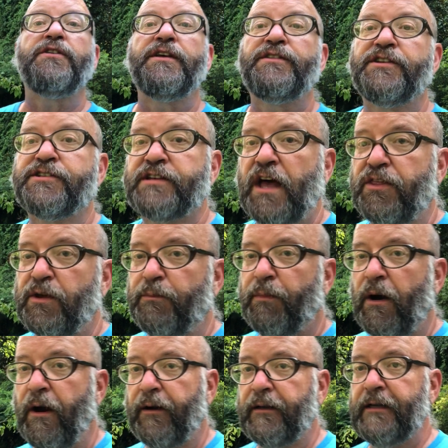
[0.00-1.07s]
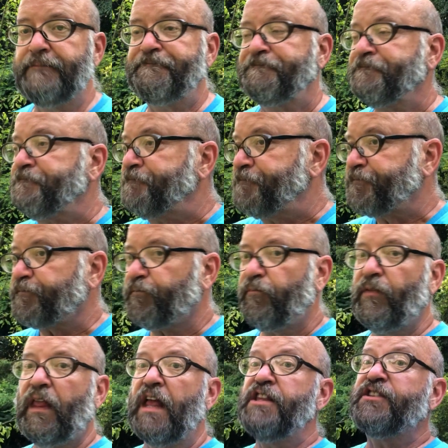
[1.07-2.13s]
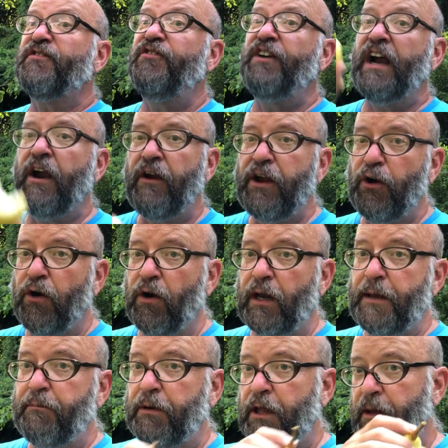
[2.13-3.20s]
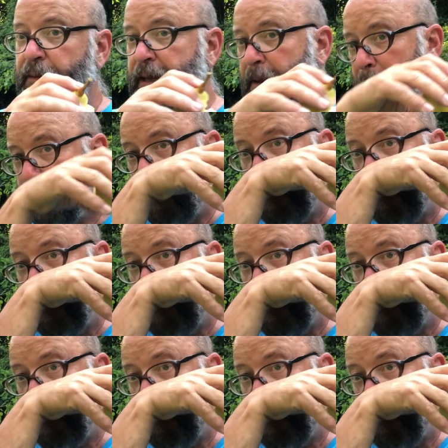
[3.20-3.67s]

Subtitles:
than the Southern Bartlett. It's very early blooming,